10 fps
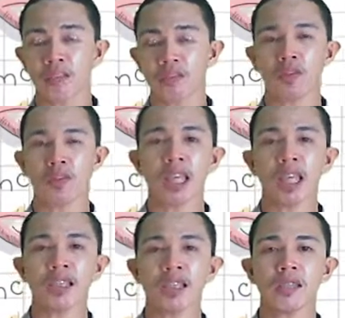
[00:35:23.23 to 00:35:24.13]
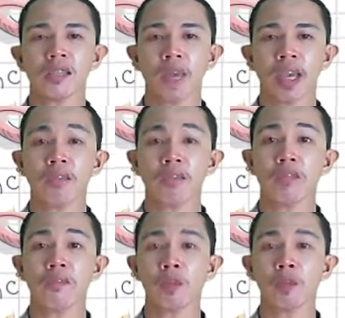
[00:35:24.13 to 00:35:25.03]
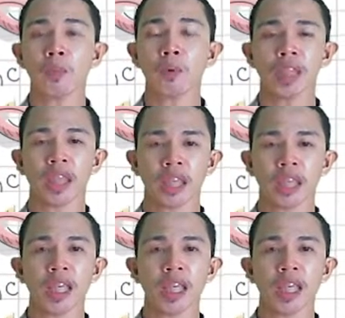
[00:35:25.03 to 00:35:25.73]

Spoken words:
So taking the square root of 2.3,